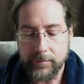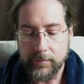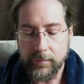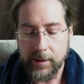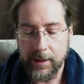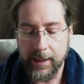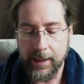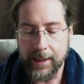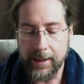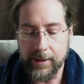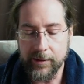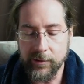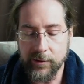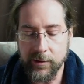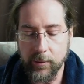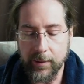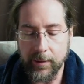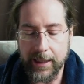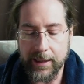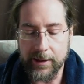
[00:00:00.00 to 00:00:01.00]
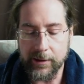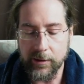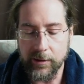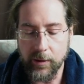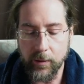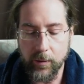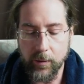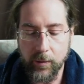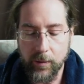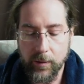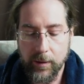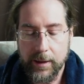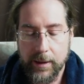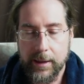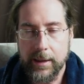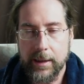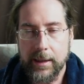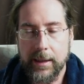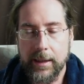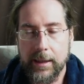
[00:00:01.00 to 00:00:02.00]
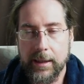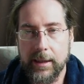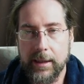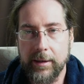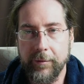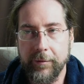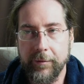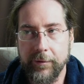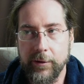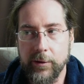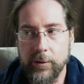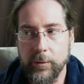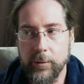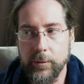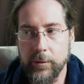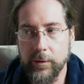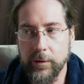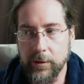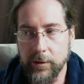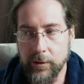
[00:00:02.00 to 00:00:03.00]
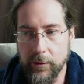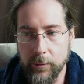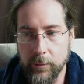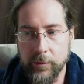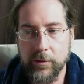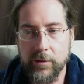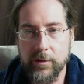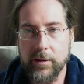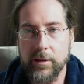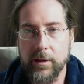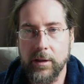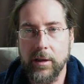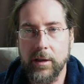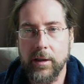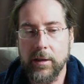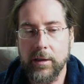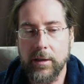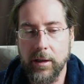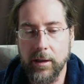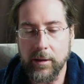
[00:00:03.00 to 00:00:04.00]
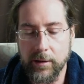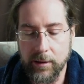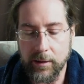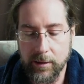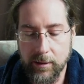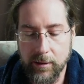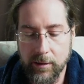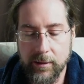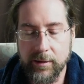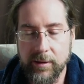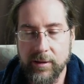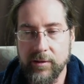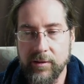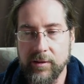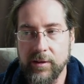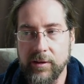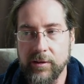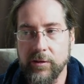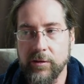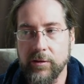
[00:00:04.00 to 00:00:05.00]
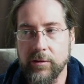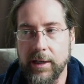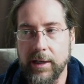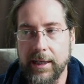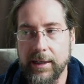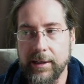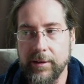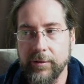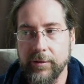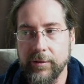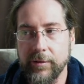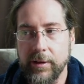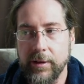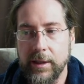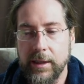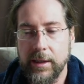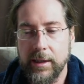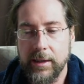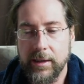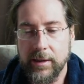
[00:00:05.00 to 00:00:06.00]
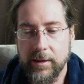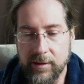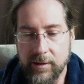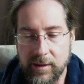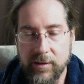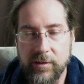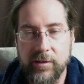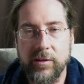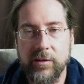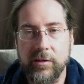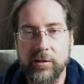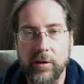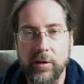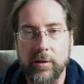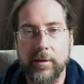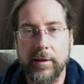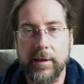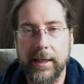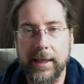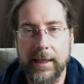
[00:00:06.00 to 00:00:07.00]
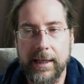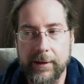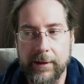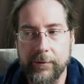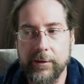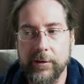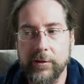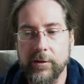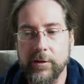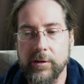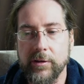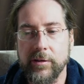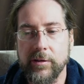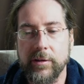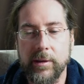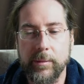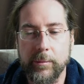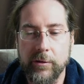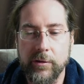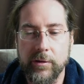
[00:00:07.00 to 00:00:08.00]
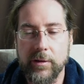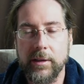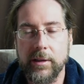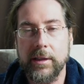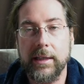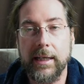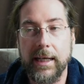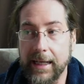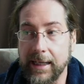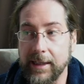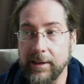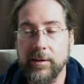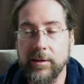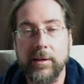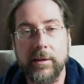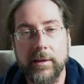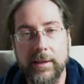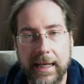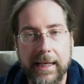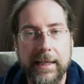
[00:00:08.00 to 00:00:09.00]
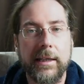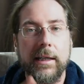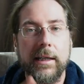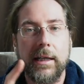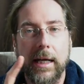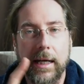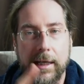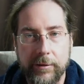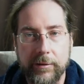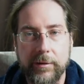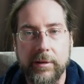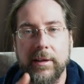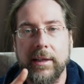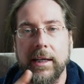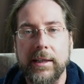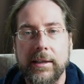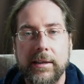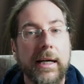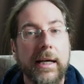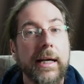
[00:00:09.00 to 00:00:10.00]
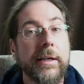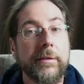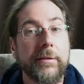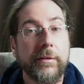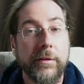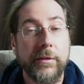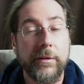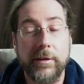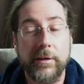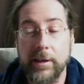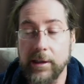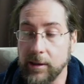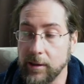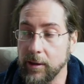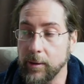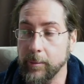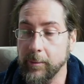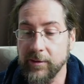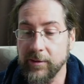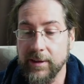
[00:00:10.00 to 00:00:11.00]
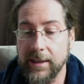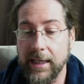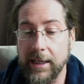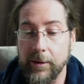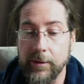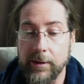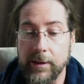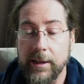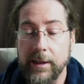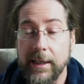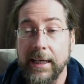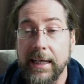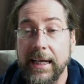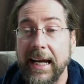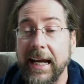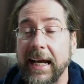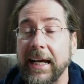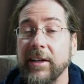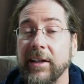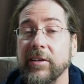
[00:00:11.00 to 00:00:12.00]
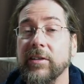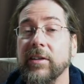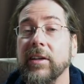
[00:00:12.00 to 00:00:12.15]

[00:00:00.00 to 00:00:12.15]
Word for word: And so I know if you use the car on a long distance drive, this is your average consumption at 90, 110, 130 kilometers an hour, and it's